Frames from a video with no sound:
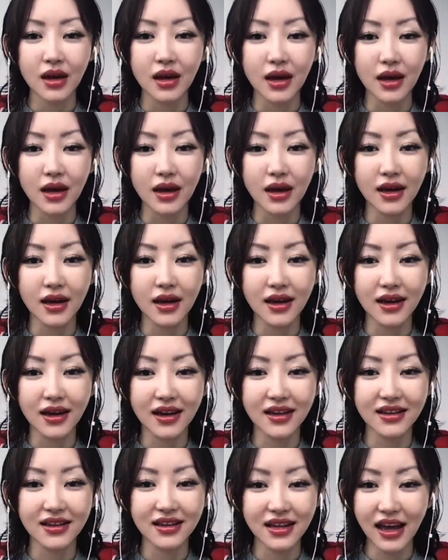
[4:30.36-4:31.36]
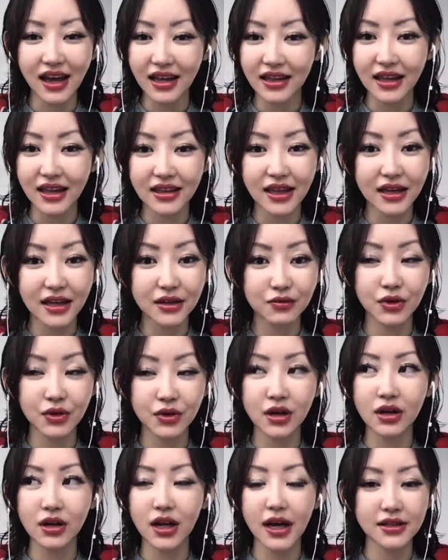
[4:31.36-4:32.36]
and and then they
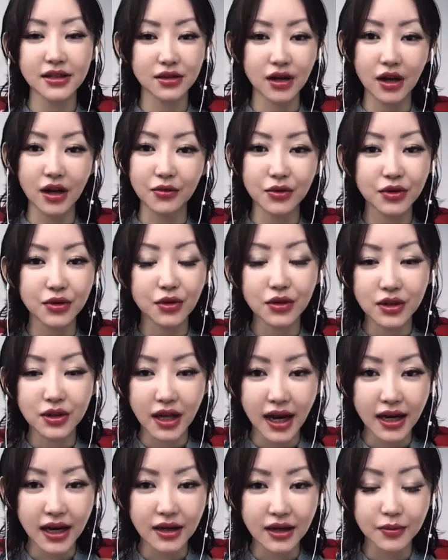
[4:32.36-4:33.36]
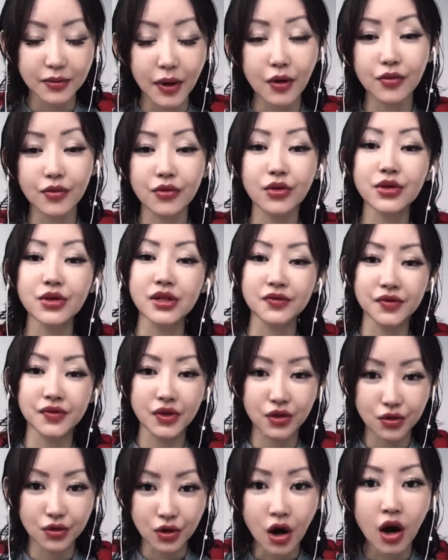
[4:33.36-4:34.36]
realize okay we don't die but of course if
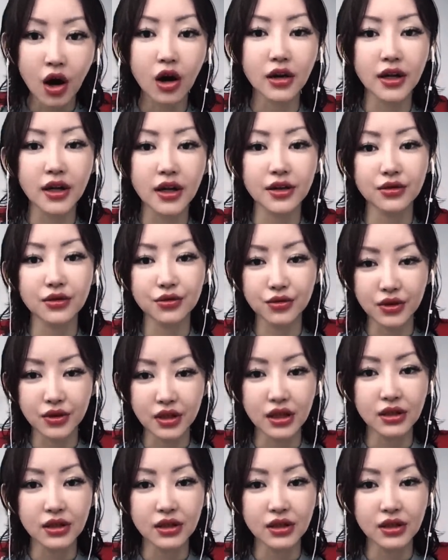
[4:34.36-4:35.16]
you caught and doing